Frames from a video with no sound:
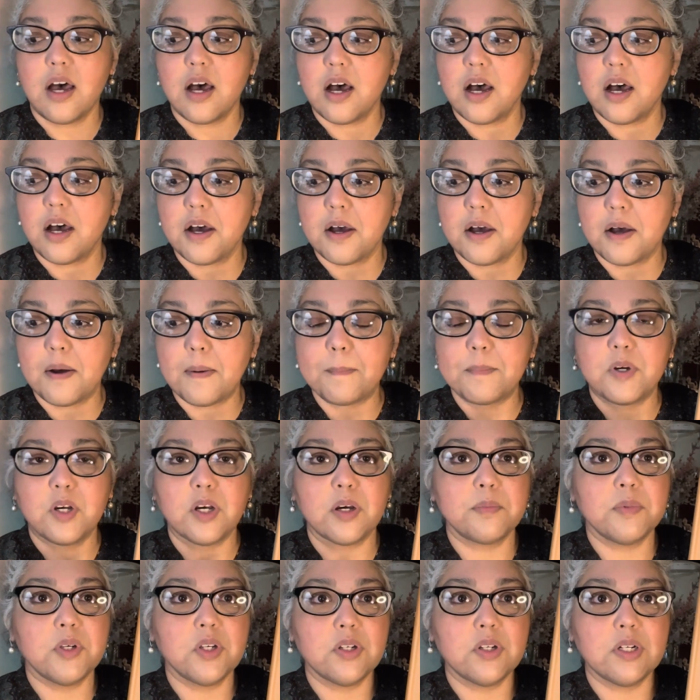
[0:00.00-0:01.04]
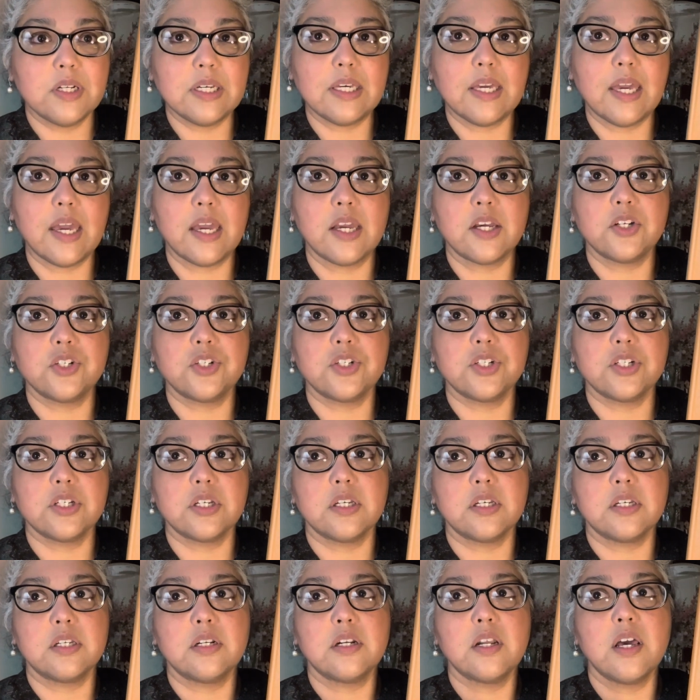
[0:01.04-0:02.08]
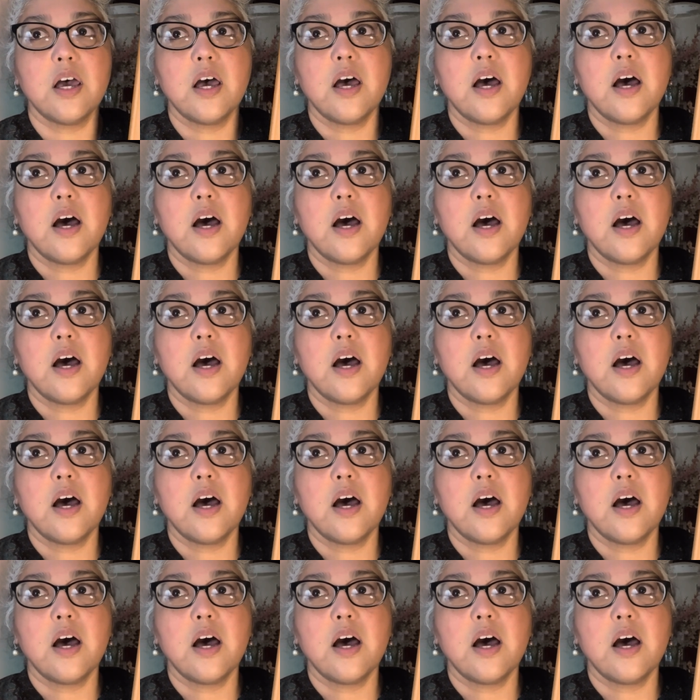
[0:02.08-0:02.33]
um, communication.